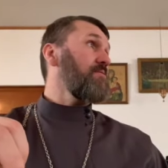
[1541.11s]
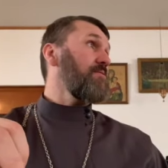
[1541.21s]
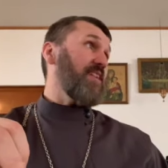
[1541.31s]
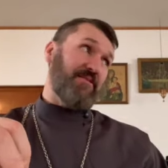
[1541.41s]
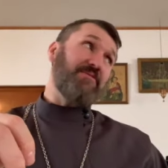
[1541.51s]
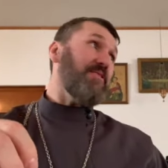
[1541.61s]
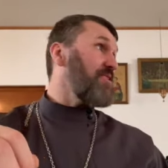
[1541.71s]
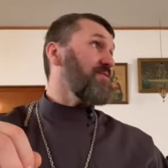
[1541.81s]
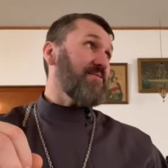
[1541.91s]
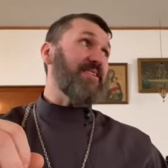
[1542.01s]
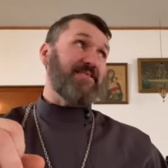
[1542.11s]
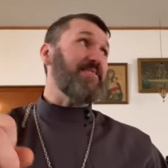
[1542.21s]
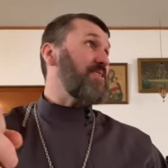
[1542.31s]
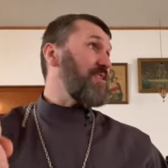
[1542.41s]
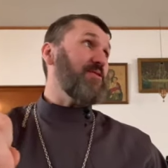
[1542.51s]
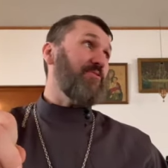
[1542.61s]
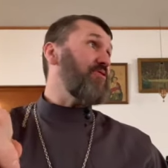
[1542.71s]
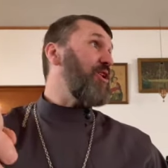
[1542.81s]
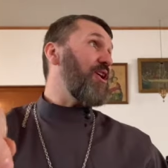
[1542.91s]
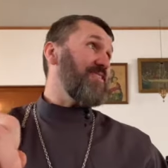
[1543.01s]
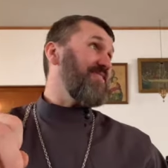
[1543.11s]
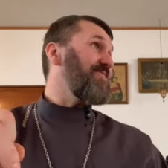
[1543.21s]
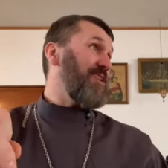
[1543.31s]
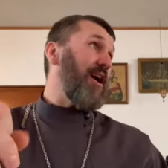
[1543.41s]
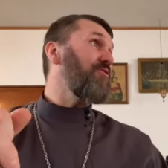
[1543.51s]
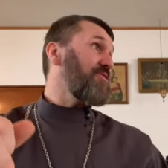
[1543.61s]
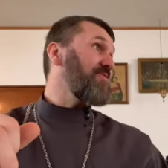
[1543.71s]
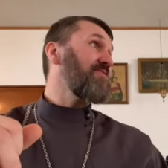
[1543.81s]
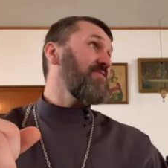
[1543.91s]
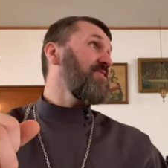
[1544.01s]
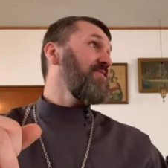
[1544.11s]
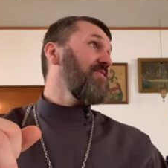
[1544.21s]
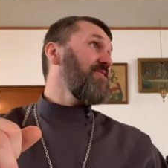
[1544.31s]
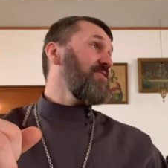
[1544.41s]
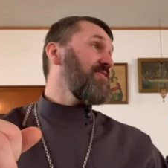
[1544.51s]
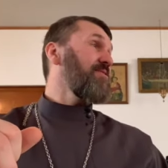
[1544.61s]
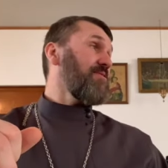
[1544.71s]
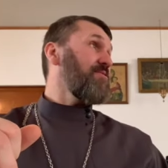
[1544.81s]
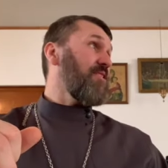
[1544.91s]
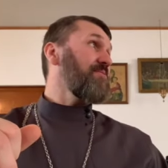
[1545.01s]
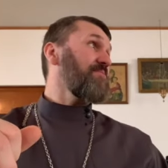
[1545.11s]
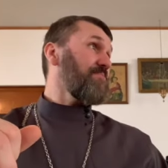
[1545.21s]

Like king like the kingdom of God, the heavens, right?